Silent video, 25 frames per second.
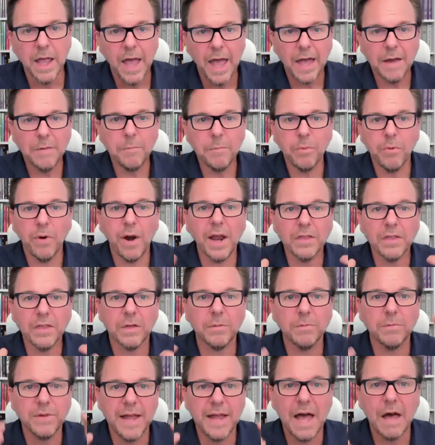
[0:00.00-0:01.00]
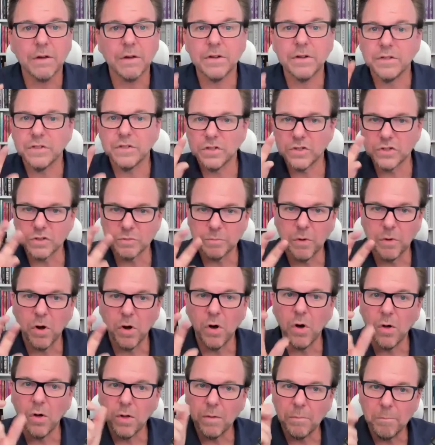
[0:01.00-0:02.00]
and break them down into
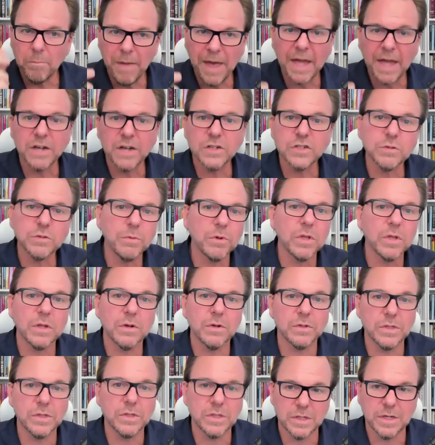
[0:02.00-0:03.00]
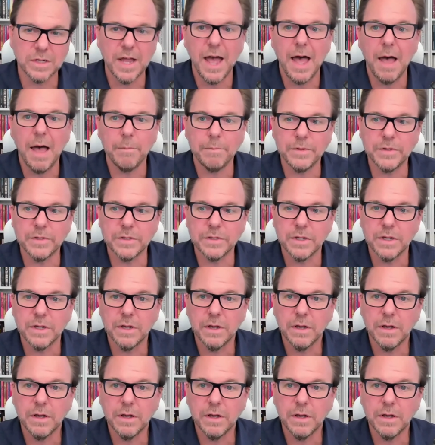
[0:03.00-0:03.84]
small, manageable little steps